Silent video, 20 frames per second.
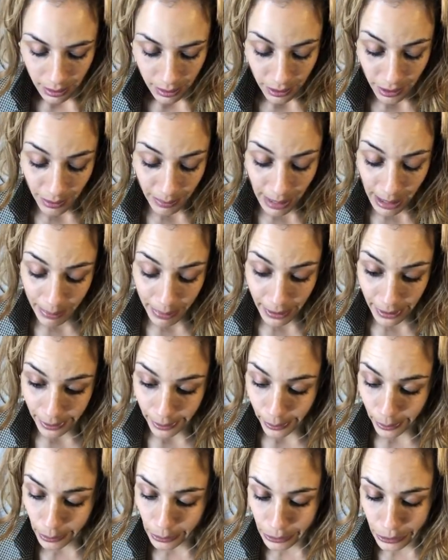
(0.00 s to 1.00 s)
There might be a
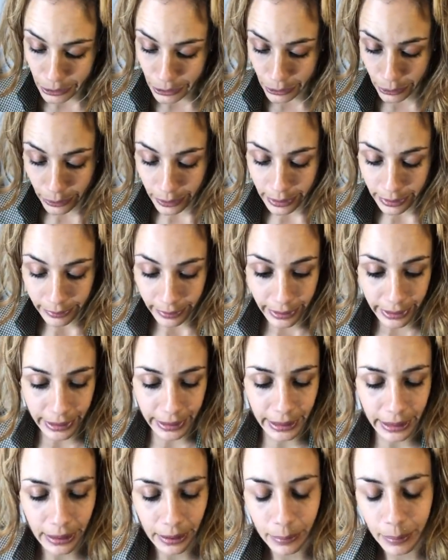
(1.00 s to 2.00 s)
whole story right
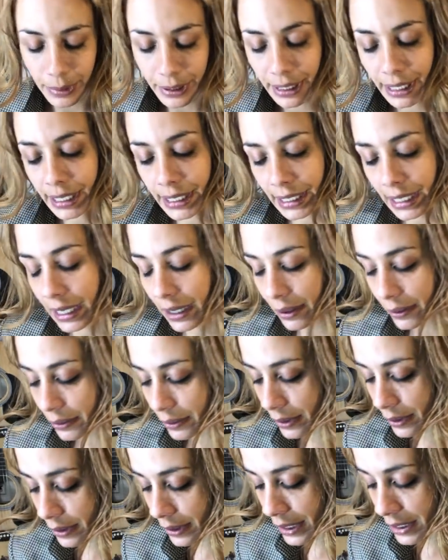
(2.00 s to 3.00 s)
in here, but anyhow,
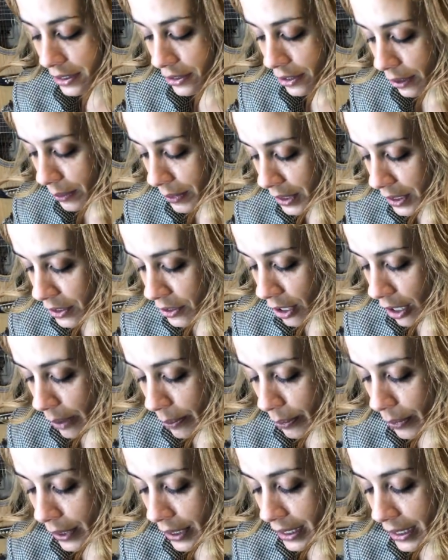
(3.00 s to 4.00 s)
let's start with the
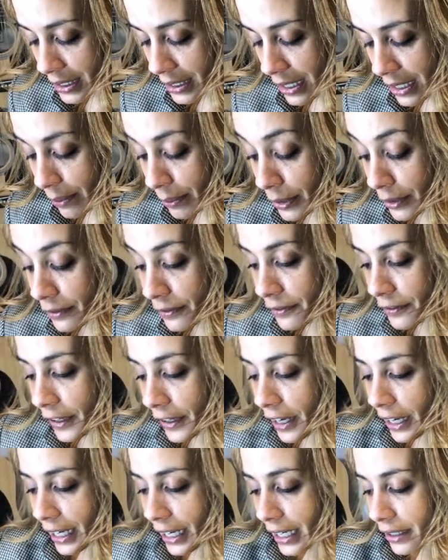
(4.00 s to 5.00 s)
top one. It's number
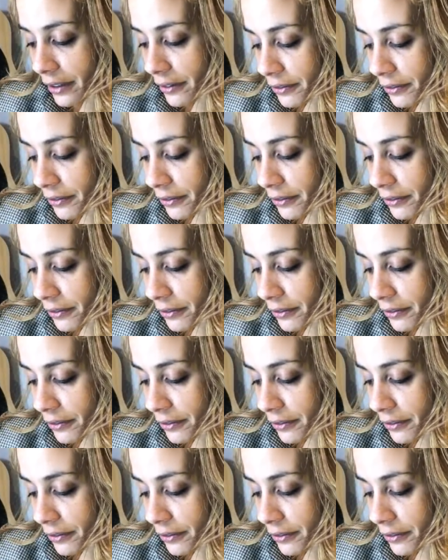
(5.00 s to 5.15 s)
5.